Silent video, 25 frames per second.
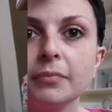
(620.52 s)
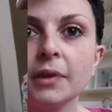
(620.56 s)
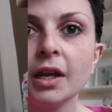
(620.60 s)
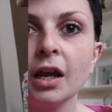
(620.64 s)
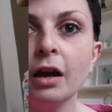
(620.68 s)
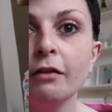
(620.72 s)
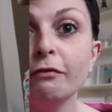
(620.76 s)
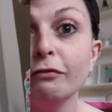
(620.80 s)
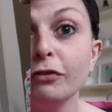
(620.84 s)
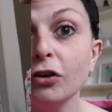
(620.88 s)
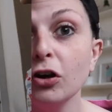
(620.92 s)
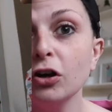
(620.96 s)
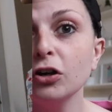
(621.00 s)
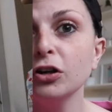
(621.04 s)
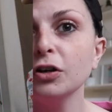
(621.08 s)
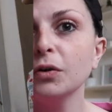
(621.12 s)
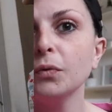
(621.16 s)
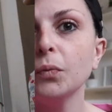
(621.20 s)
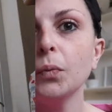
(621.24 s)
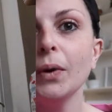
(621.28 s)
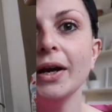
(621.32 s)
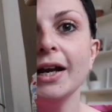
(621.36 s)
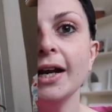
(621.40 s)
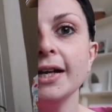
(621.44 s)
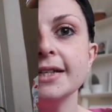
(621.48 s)
vlog
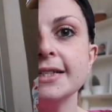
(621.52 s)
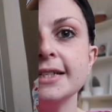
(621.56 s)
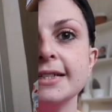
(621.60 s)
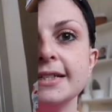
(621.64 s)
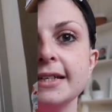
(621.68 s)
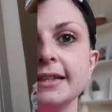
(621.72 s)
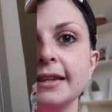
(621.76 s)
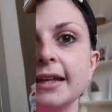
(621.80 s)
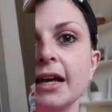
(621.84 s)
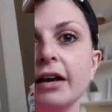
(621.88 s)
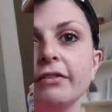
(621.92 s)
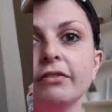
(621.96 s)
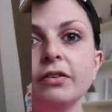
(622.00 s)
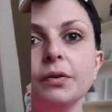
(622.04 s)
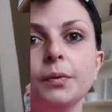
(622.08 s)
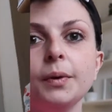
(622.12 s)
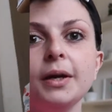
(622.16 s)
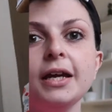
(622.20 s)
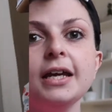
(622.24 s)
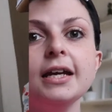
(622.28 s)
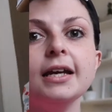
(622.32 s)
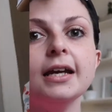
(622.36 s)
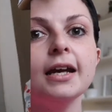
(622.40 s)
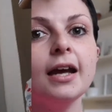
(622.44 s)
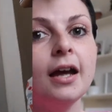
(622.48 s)
when I did it the other
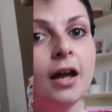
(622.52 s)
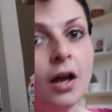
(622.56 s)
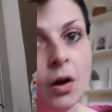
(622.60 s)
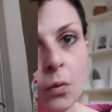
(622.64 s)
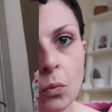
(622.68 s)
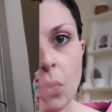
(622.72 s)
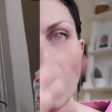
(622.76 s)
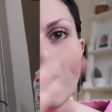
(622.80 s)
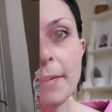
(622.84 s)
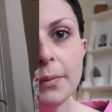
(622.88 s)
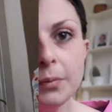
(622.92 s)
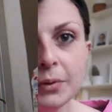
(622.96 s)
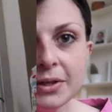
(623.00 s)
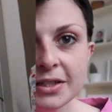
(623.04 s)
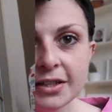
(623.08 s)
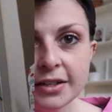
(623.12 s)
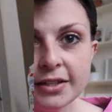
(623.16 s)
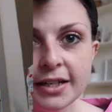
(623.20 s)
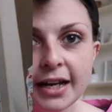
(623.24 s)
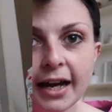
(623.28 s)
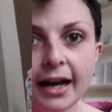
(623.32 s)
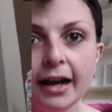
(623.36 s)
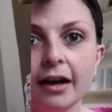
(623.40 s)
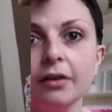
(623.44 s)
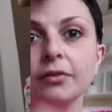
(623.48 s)
week. Wipe the window
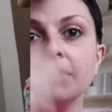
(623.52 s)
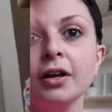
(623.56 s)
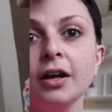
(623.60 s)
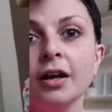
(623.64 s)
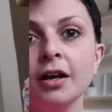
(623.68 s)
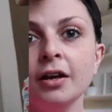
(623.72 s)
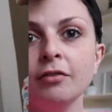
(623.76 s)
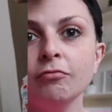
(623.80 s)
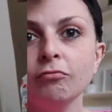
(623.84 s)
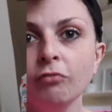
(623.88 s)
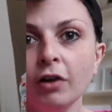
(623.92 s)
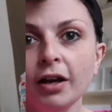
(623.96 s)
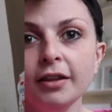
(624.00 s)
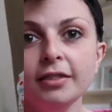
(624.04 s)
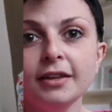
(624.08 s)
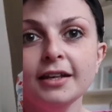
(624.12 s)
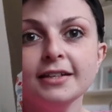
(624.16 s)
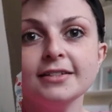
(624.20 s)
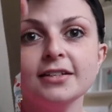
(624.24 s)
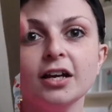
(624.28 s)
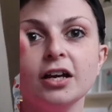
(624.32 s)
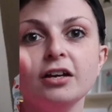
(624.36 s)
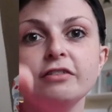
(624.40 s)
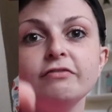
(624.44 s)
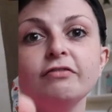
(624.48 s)
down, run
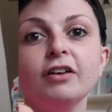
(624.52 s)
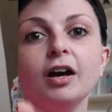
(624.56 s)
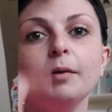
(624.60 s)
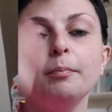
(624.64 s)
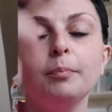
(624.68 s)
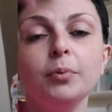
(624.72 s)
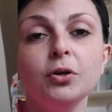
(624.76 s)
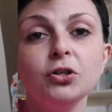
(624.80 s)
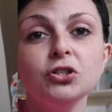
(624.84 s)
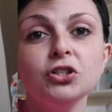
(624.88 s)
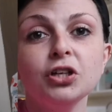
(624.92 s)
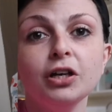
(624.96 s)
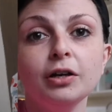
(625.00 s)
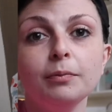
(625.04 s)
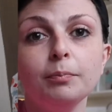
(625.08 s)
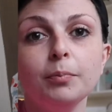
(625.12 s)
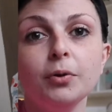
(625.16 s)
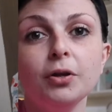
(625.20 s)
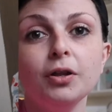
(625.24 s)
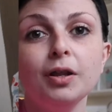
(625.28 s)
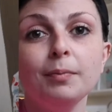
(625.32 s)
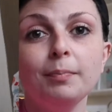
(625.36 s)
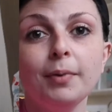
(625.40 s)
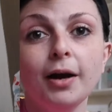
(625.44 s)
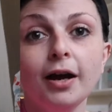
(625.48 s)
this over, push it,
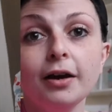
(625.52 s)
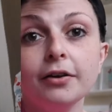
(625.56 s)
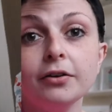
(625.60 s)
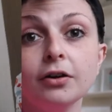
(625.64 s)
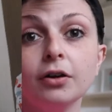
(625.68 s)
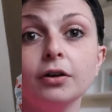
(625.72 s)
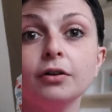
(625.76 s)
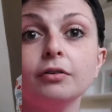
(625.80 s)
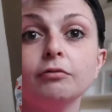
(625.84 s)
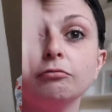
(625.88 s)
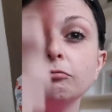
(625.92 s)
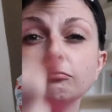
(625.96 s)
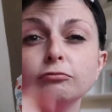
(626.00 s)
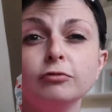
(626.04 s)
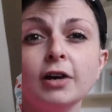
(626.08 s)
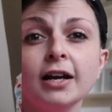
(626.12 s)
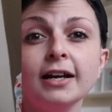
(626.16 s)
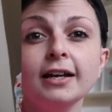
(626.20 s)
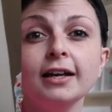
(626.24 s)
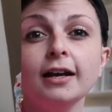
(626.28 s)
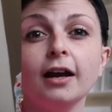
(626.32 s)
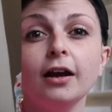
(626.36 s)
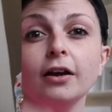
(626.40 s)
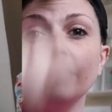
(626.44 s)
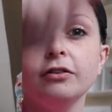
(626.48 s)
put the button on, run
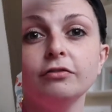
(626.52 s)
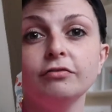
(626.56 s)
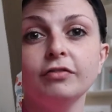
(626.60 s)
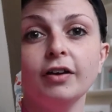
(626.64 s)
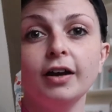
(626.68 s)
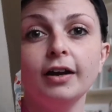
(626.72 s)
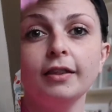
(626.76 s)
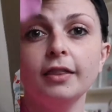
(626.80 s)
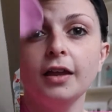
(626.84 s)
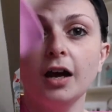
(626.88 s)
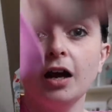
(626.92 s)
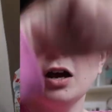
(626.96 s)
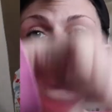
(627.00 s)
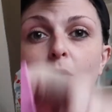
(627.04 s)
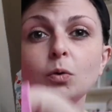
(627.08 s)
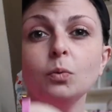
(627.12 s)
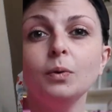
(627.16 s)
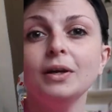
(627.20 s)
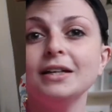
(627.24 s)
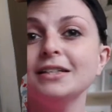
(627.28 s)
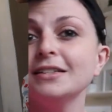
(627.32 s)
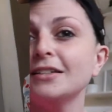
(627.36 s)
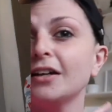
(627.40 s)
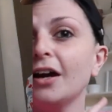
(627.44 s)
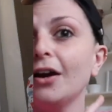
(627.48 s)
it over the whole
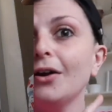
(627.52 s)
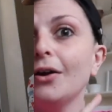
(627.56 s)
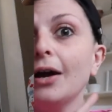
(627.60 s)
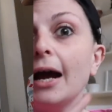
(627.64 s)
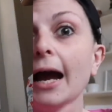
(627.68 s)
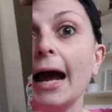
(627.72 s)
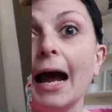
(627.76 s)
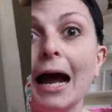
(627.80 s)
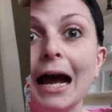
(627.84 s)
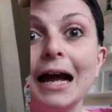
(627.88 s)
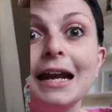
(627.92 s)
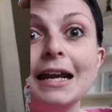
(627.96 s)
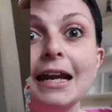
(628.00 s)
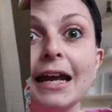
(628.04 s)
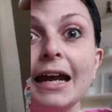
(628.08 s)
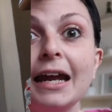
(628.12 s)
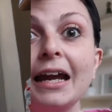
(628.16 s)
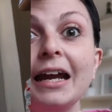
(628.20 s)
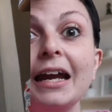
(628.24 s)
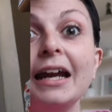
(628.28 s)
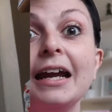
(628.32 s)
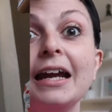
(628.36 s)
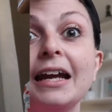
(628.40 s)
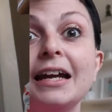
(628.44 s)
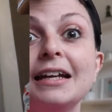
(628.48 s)
window, and
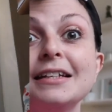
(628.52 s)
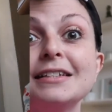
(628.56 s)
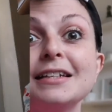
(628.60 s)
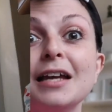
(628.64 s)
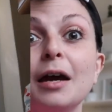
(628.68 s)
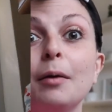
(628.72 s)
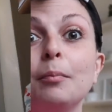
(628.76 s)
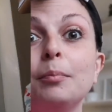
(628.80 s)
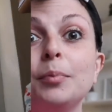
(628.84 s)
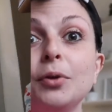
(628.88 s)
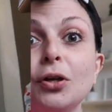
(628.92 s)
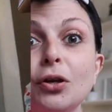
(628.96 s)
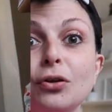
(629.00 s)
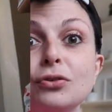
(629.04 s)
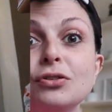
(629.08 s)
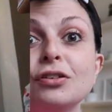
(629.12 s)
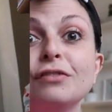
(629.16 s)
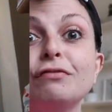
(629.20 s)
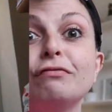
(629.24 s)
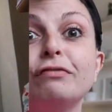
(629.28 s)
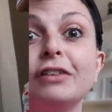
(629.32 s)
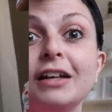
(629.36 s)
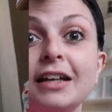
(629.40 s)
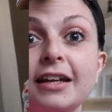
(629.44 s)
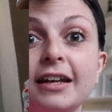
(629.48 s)
it is
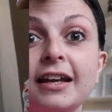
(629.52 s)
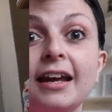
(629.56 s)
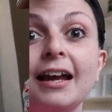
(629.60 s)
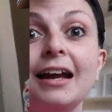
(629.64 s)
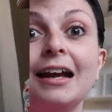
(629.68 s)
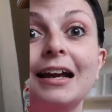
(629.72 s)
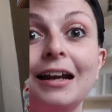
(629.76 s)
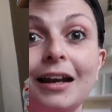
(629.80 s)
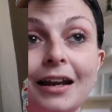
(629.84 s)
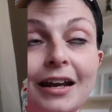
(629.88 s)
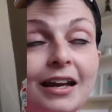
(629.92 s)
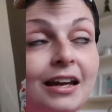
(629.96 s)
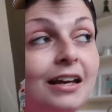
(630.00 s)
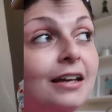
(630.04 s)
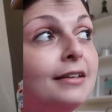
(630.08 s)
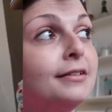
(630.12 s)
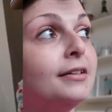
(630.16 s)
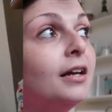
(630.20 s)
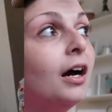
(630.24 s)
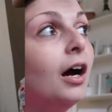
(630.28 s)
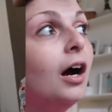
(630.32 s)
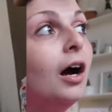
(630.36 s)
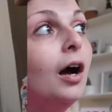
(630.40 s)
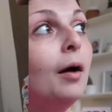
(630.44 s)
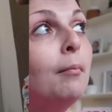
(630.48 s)
beautifully
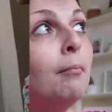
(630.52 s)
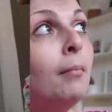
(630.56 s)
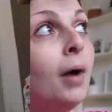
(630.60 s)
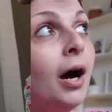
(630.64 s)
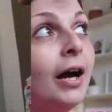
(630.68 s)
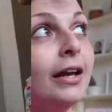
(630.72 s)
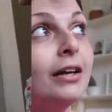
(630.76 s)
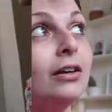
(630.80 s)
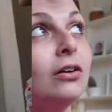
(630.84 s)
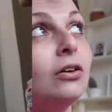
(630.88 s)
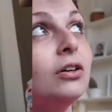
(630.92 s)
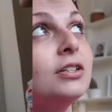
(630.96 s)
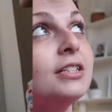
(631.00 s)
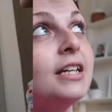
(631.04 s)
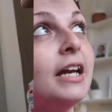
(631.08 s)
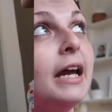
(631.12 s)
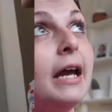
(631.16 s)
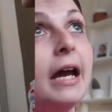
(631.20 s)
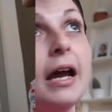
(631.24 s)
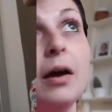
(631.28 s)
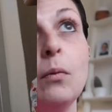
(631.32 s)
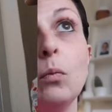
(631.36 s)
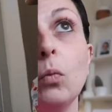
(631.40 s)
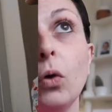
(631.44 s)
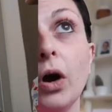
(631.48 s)
clean. My god,
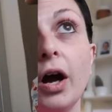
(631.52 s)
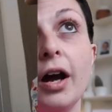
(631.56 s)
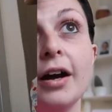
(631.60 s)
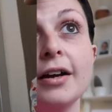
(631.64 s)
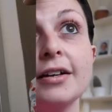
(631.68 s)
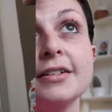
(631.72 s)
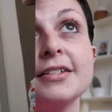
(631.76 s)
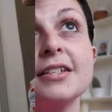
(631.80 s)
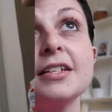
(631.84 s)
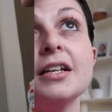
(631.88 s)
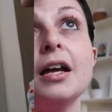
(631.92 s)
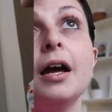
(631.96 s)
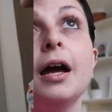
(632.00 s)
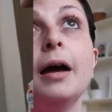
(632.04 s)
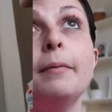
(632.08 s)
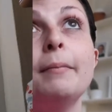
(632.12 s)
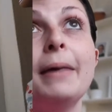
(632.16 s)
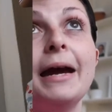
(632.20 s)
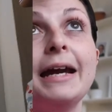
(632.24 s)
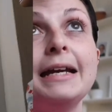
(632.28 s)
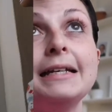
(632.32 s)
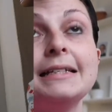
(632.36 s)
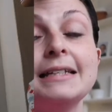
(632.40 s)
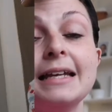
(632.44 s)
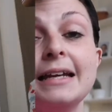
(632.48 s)
it works
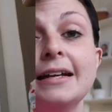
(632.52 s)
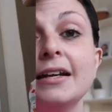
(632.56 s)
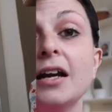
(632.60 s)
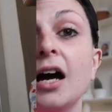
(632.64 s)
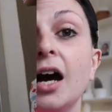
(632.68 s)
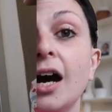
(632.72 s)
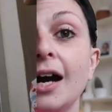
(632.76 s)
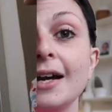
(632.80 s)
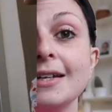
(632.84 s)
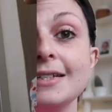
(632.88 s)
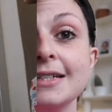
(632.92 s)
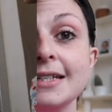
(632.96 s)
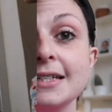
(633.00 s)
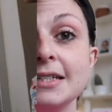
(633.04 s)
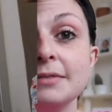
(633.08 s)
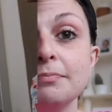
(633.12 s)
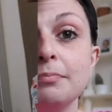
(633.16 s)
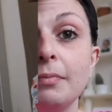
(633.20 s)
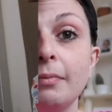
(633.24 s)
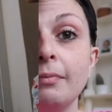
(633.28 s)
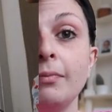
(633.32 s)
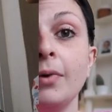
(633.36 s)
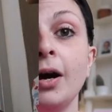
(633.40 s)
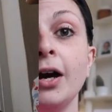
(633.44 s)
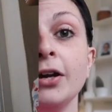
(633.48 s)
amazing.
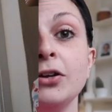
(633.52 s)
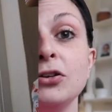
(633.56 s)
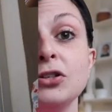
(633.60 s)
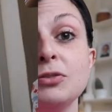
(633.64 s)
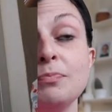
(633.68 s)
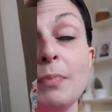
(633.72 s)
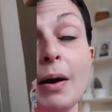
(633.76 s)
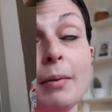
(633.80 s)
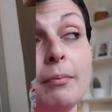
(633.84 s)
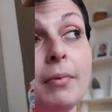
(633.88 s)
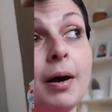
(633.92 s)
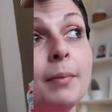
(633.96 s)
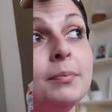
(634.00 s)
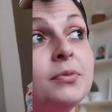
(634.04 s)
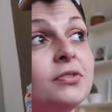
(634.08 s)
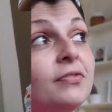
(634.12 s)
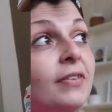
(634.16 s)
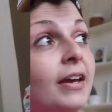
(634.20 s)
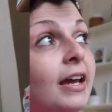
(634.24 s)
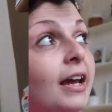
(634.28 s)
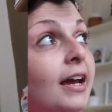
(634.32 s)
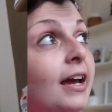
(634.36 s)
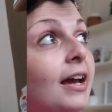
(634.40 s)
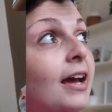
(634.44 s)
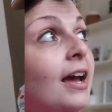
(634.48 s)
I used my mum's for
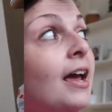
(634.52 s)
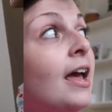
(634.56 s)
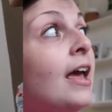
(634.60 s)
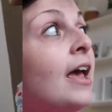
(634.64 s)
here,